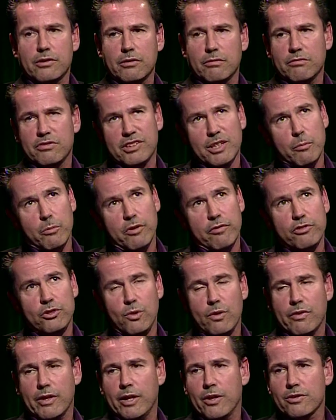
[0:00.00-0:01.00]
summer of
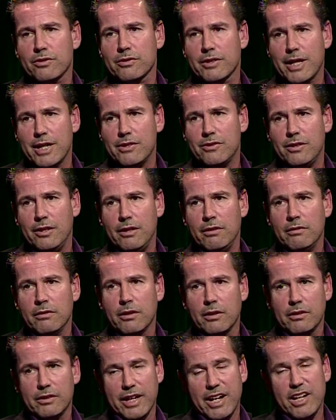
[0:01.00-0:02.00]
2019,
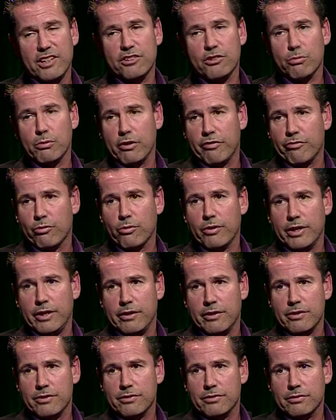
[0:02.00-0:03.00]
last 3 or 4
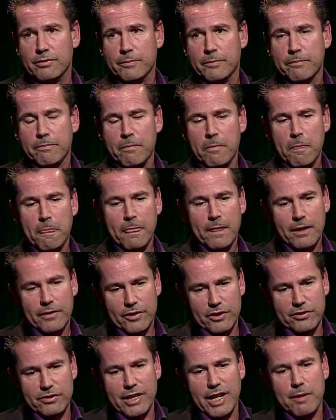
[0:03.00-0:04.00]
years.
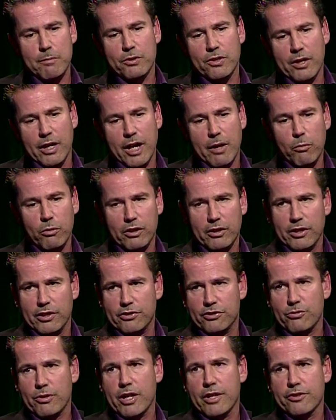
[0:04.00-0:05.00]
The same time, we're looking at
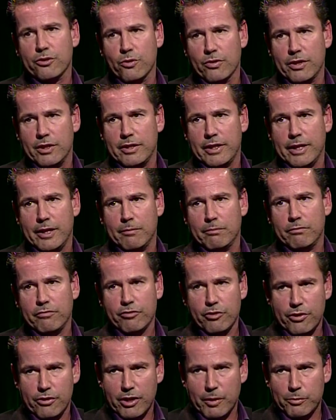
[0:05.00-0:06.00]
Strathcona Dam,
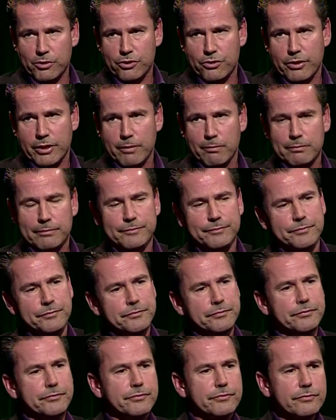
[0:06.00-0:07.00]
further upstream.
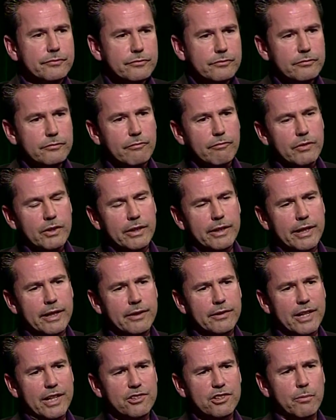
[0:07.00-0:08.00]
And
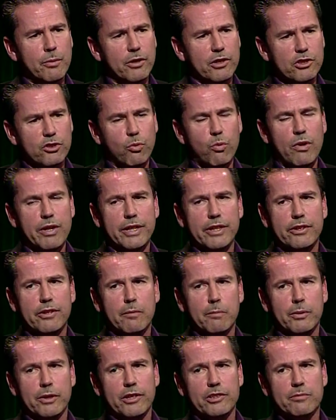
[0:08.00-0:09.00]
that's about a 20-year
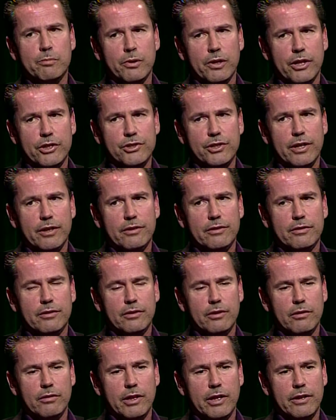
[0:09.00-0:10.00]
plus project.
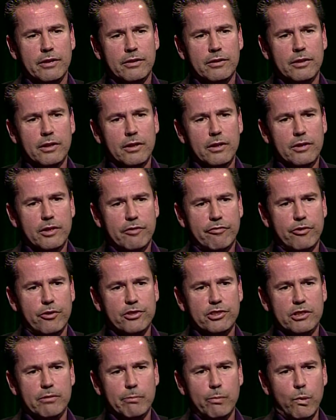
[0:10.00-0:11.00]
And the
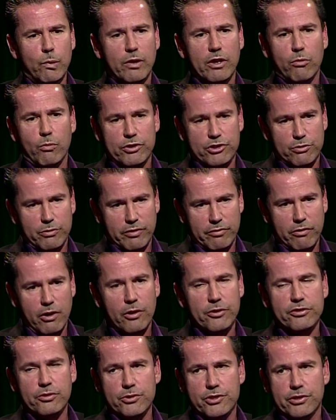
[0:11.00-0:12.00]
first component, which we've
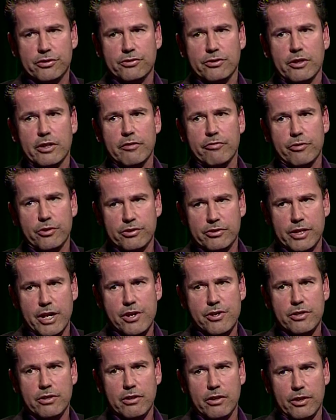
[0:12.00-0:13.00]
also just started First
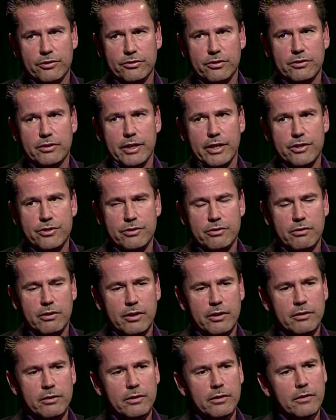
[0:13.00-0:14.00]
Nation consultation
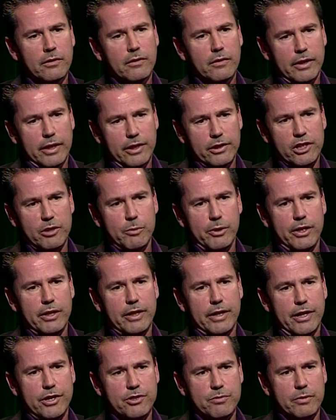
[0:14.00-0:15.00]
on and community
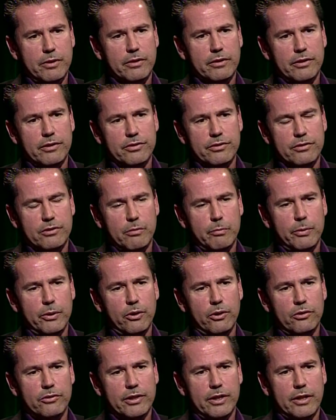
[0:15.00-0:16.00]
engagement, is to
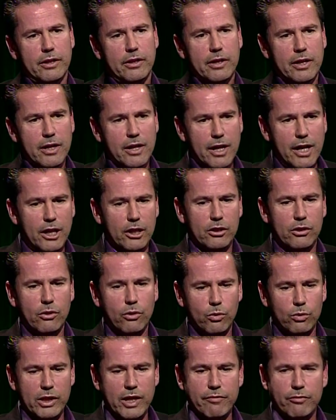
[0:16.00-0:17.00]
build a
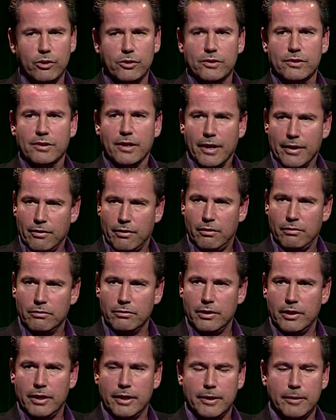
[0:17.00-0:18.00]
low-level tunnel,
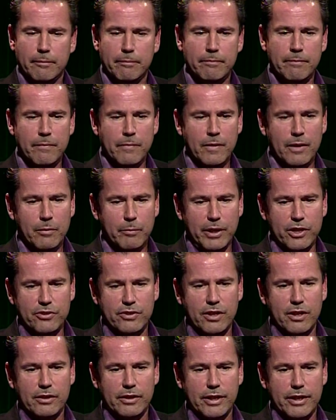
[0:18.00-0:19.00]

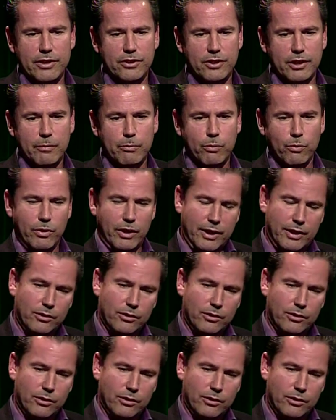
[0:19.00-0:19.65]
basically a